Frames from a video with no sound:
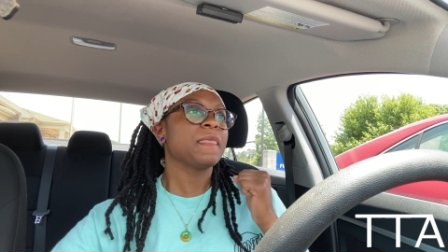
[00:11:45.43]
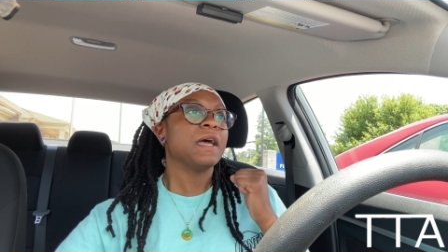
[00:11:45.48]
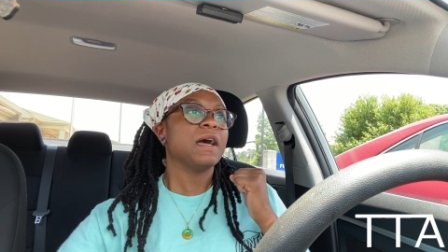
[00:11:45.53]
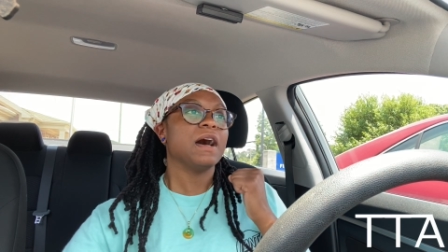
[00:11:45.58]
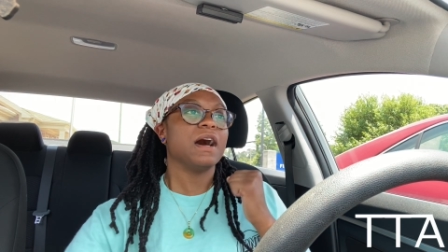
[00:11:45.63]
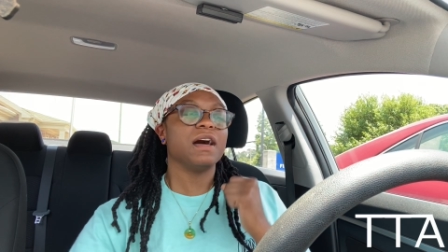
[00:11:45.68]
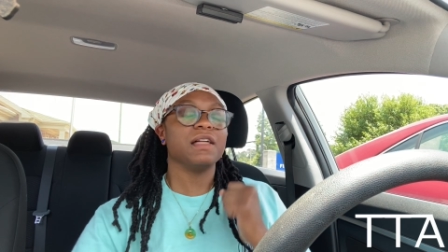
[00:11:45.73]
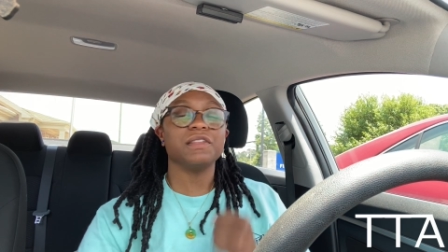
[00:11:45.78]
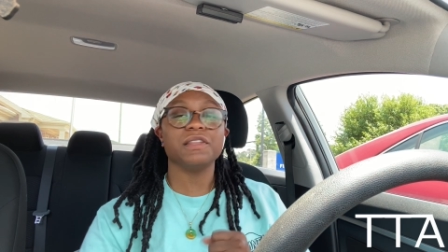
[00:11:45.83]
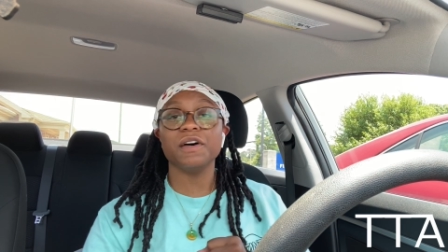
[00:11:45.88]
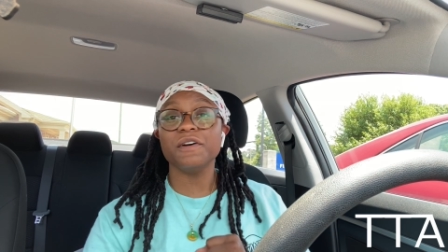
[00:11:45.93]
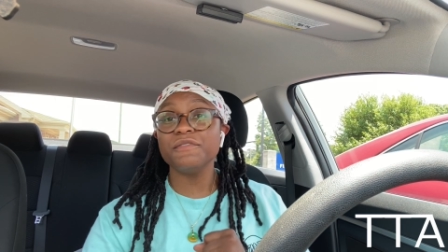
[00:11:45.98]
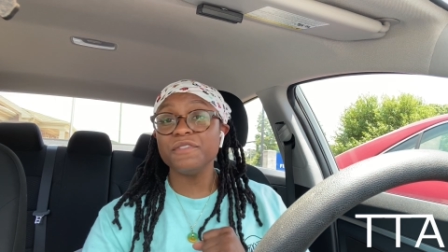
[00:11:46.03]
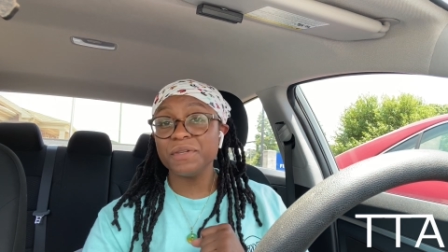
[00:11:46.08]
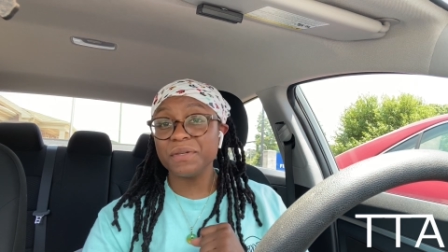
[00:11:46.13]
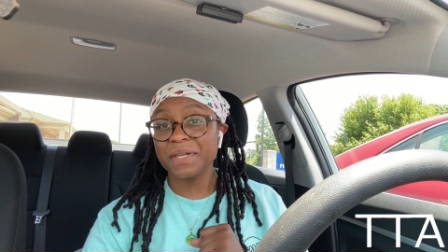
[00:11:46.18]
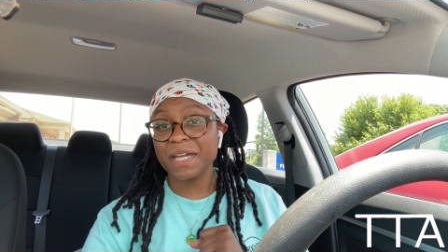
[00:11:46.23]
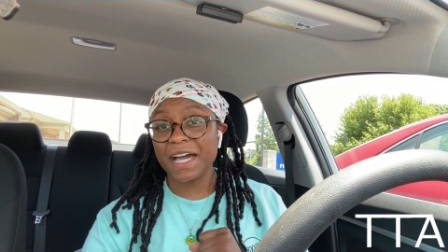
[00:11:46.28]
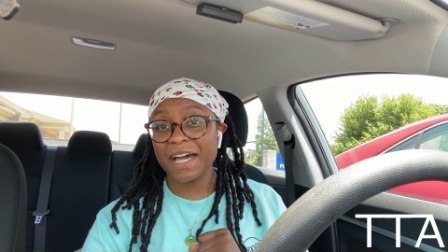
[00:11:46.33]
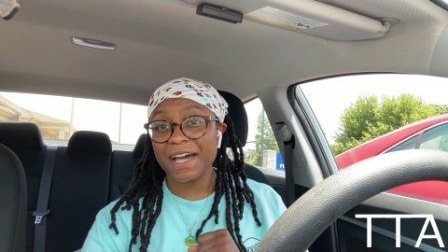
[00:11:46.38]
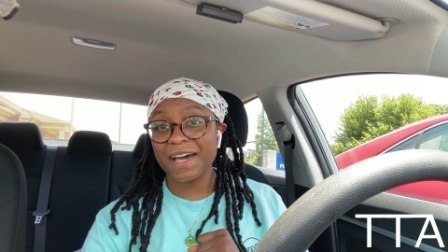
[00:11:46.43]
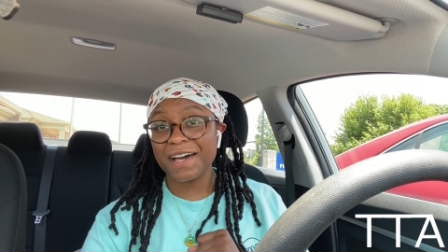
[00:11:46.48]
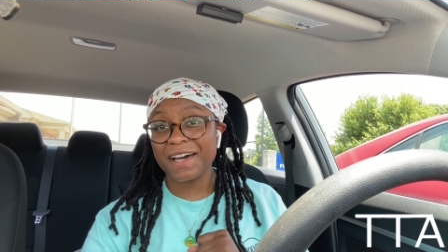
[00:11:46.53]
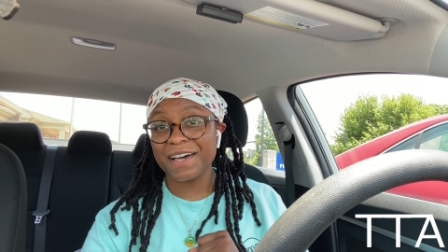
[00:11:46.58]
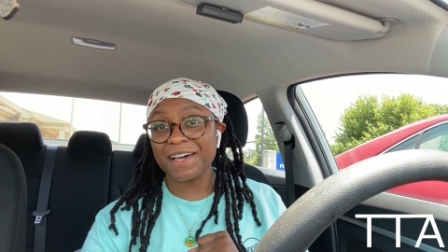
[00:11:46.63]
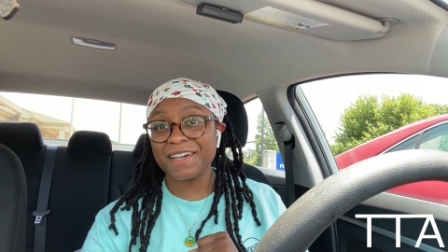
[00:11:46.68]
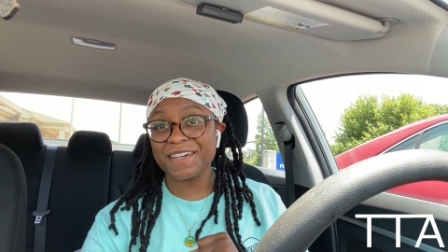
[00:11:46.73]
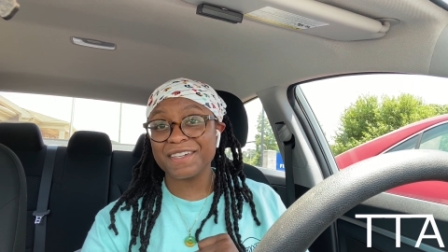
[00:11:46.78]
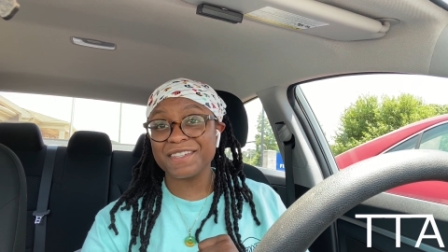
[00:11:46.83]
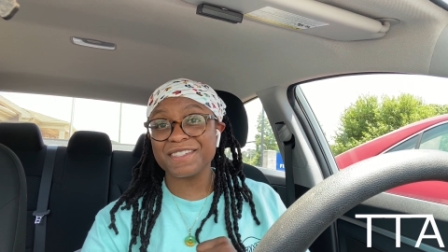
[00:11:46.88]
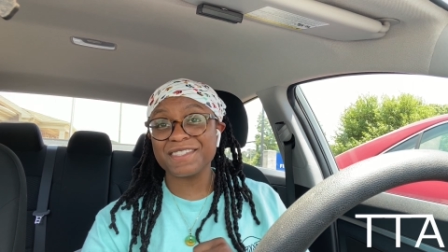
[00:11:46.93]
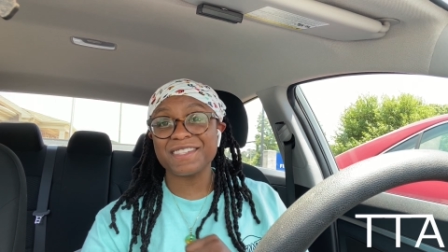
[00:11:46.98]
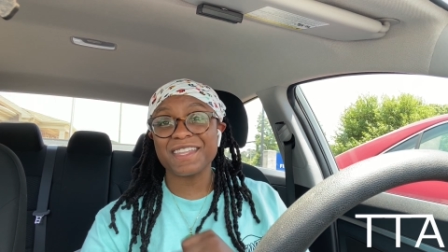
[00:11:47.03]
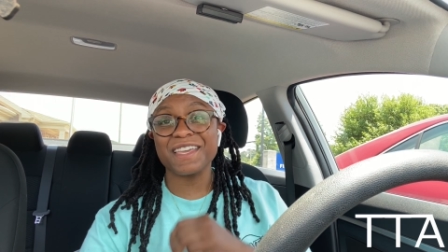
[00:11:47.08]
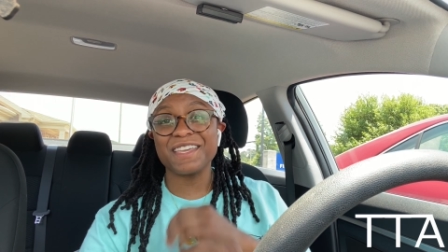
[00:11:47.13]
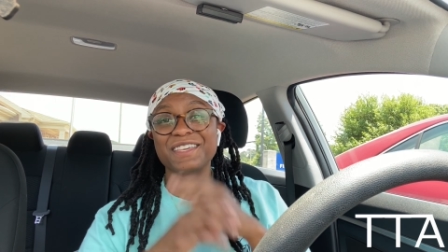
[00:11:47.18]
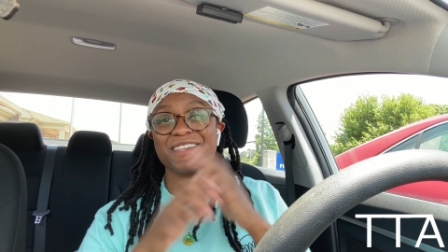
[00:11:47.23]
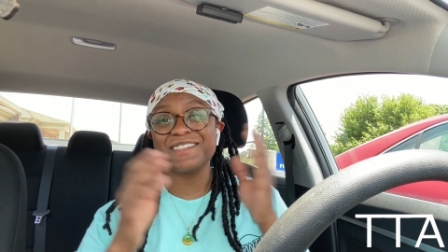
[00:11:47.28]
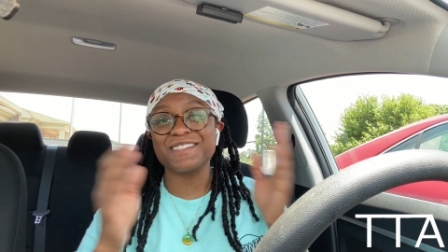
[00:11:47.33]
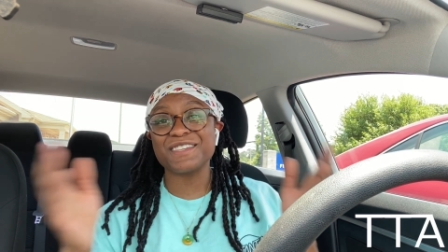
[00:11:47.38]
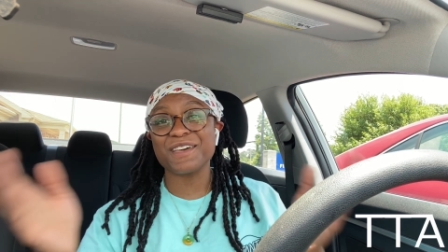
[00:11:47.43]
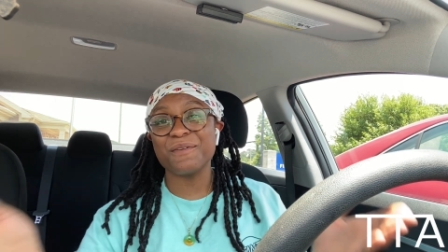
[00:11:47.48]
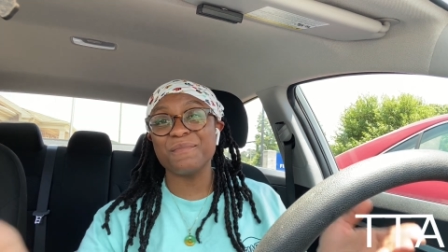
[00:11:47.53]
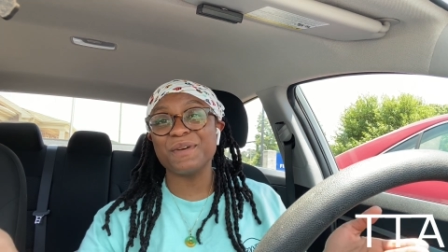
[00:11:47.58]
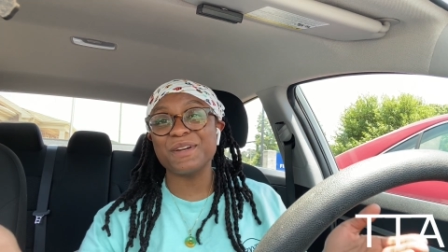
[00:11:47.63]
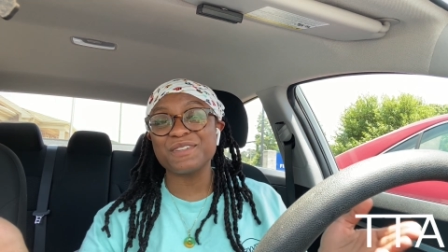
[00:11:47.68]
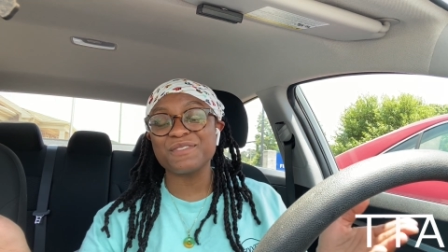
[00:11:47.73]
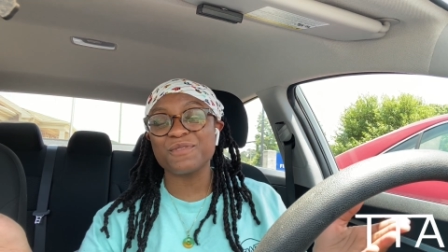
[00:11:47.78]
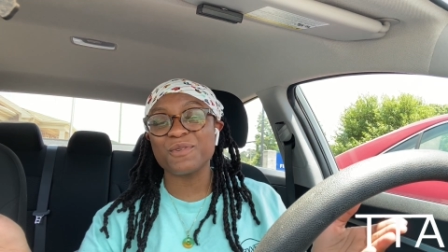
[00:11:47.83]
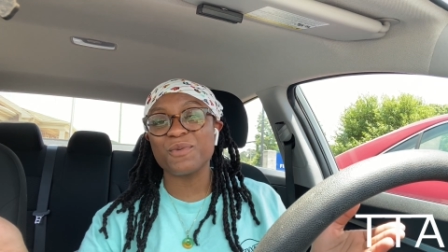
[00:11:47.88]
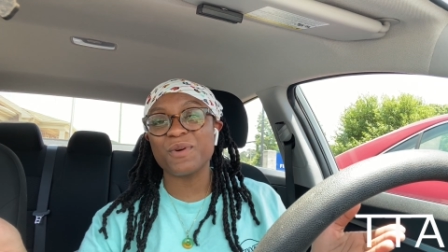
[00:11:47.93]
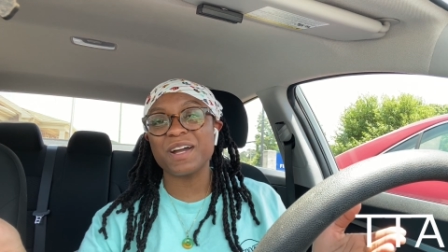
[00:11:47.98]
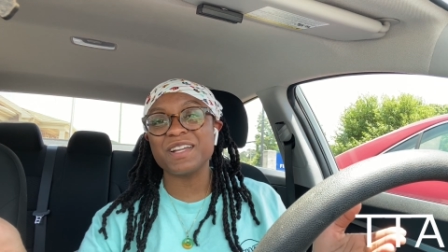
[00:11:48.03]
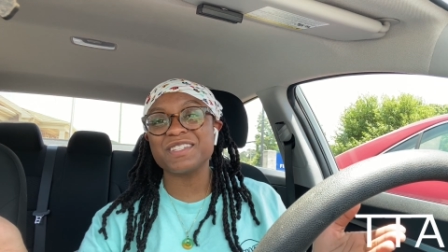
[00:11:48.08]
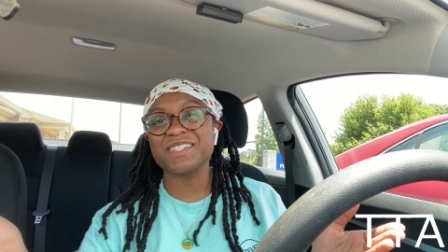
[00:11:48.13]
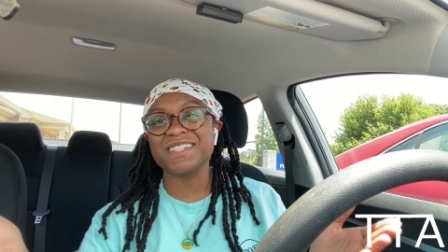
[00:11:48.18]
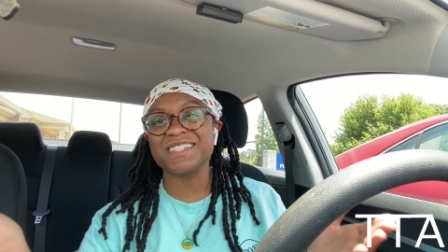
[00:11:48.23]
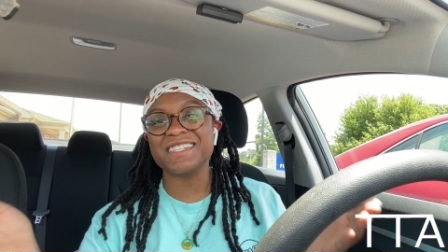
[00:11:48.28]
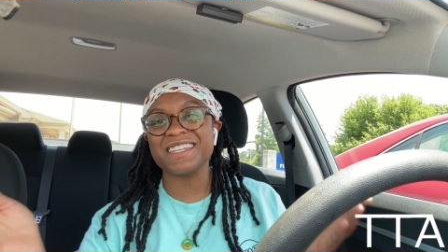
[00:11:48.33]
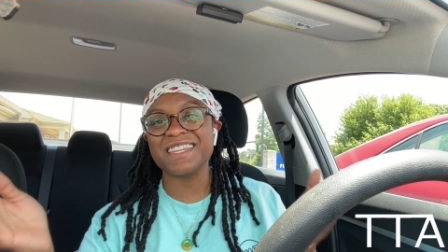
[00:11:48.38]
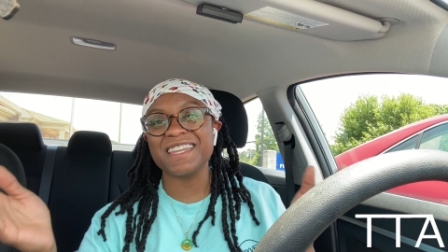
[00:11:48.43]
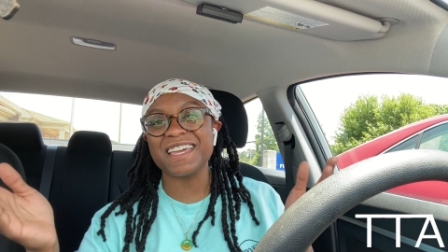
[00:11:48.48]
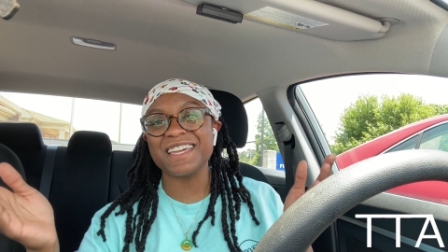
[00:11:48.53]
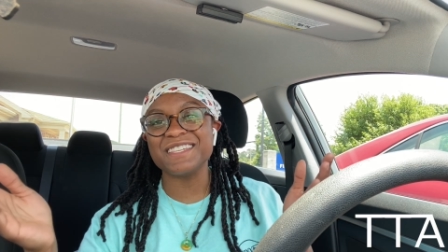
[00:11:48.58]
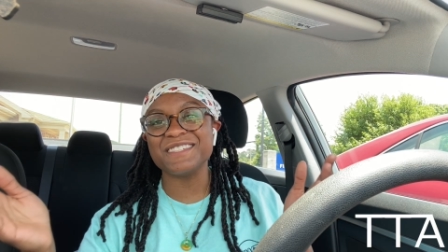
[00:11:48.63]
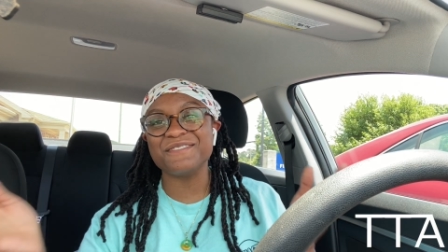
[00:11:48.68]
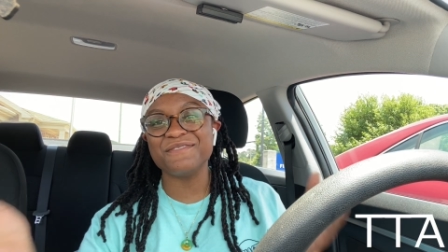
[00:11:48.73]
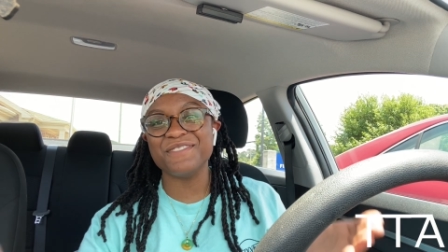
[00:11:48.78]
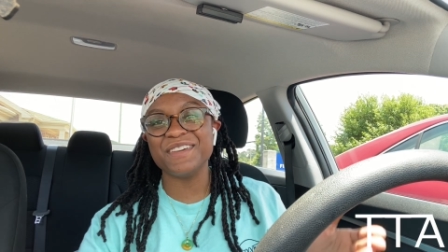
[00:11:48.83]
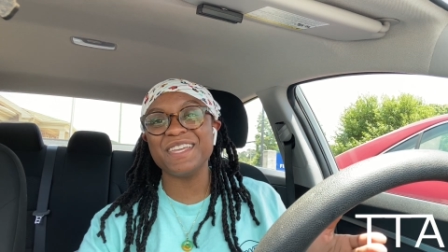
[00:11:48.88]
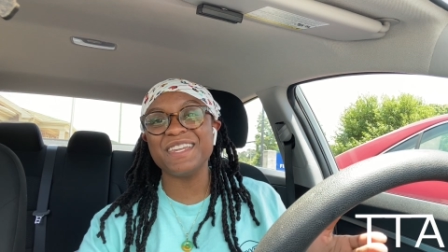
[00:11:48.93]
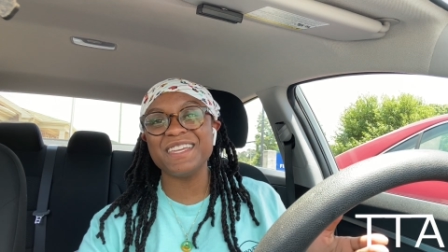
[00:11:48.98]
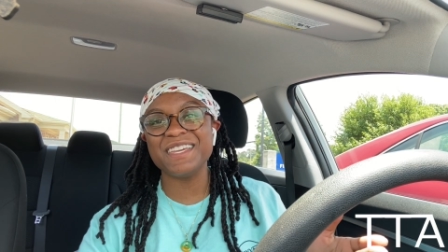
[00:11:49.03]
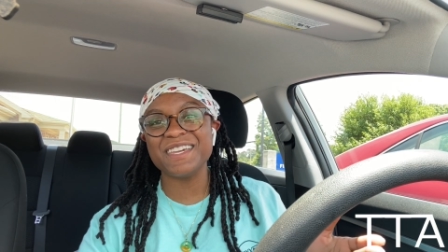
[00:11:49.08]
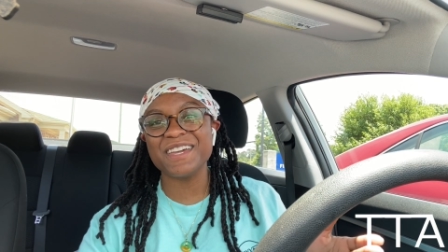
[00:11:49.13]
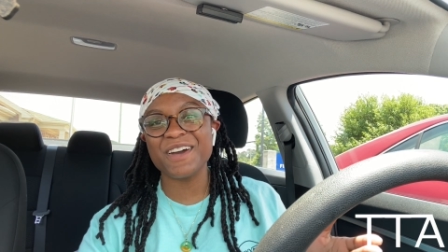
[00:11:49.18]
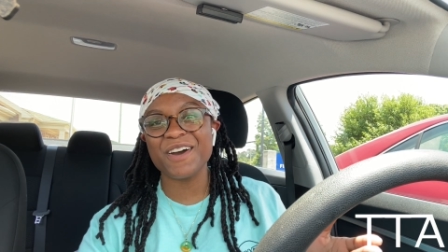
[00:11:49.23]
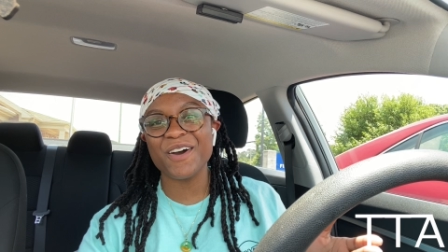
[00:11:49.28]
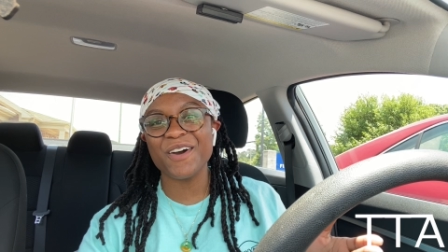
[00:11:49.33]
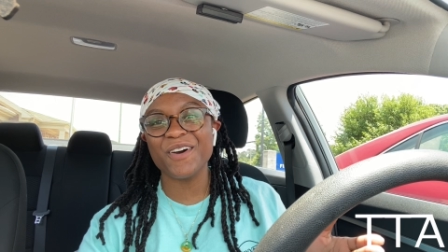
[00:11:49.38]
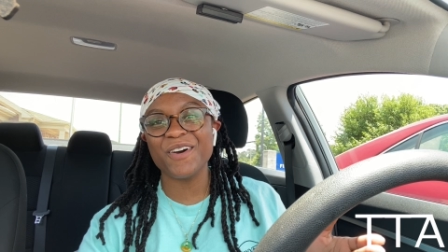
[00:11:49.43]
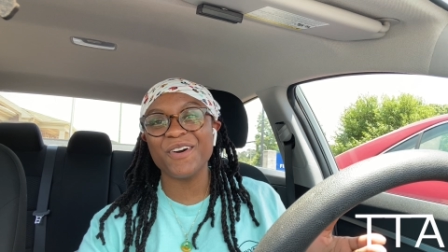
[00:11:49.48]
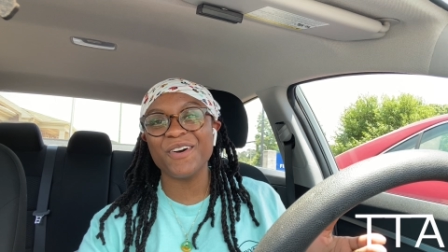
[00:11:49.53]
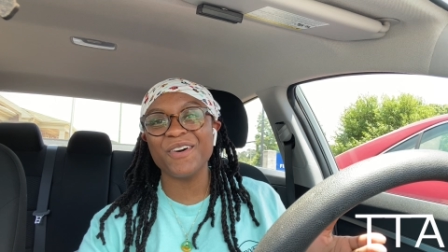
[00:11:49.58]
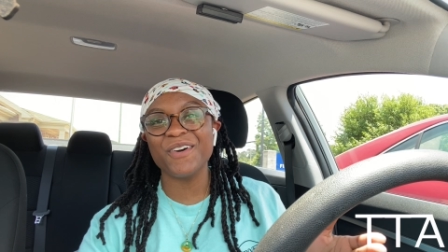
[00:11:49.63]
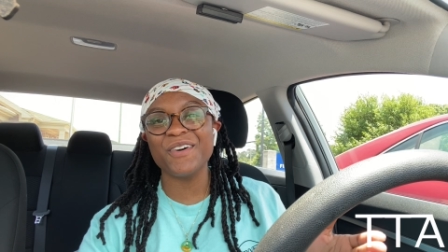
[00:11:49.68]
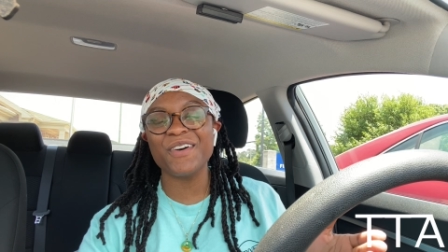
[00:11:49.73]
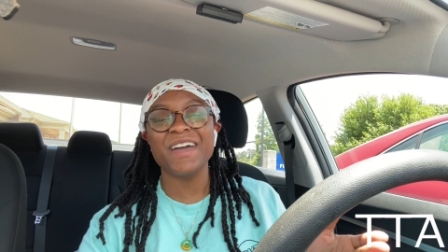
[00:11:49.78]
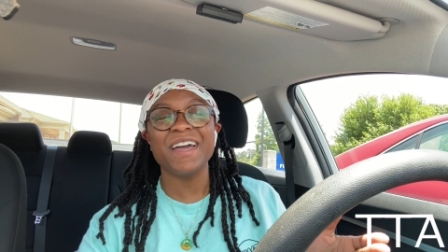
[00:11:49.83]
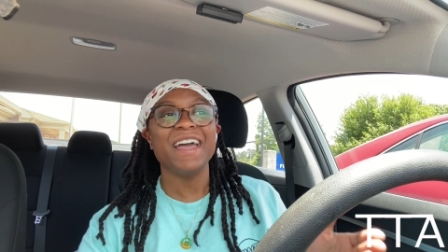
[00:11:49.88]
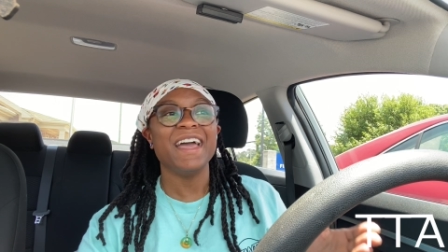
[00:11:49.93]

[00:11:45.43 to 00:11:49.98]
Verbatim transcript: I love you guys thank you so much for watching today's video